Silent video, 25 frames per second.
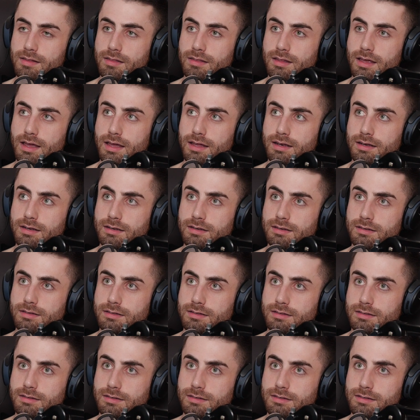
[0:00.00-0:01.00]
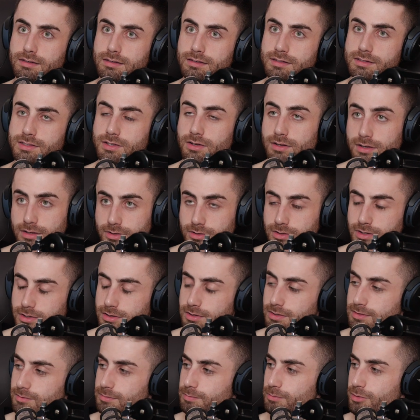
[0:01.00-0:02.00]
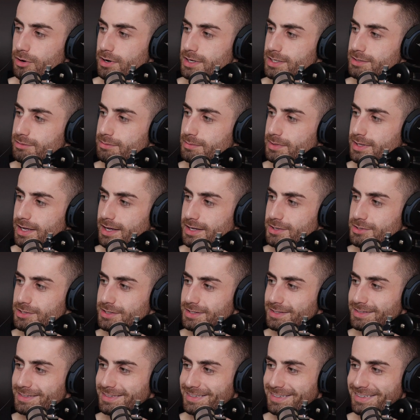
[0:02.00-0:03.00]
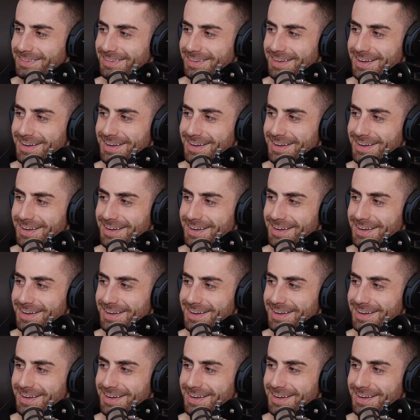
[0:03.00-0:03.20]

And then, so I got a good price from the agent.